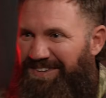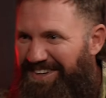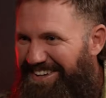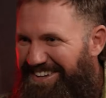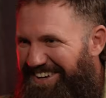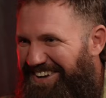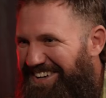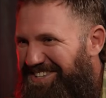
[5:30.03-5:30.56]

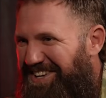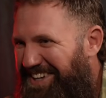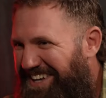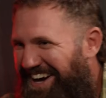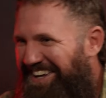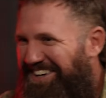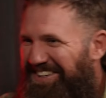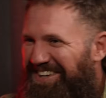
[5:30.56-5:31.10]
It's like
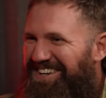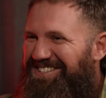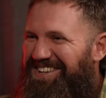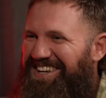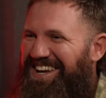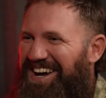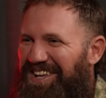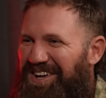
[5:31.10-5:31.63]
kind of
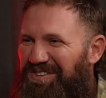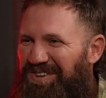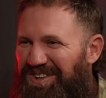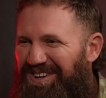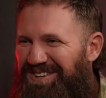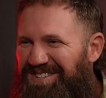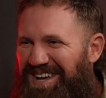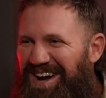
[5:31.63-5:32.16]
like one of
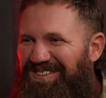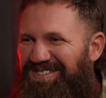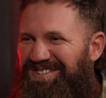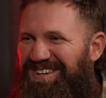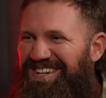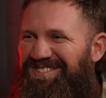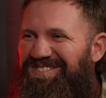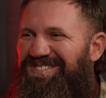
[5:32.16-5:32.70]
those
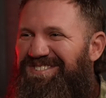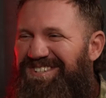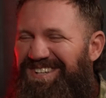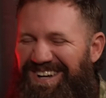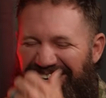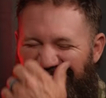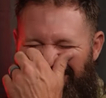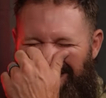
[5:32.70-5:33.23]
conversations,
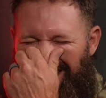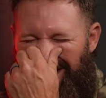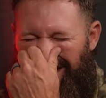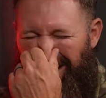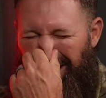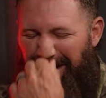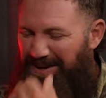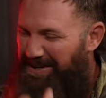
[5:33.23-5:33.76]

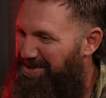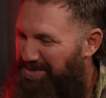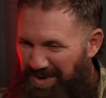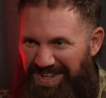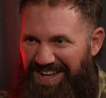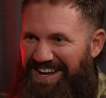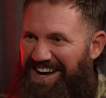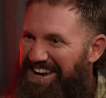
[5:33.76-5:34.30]
because we're
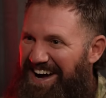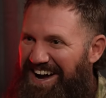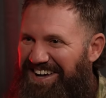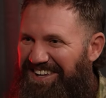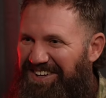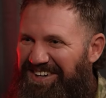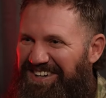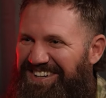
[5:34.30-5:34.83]
like on high
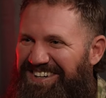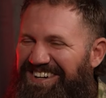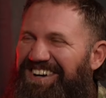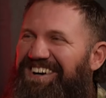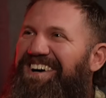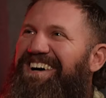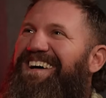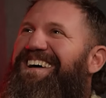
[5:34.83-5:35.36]
alert,
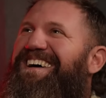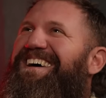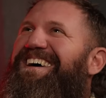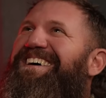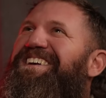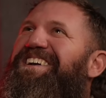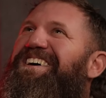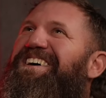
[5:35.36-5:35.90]
and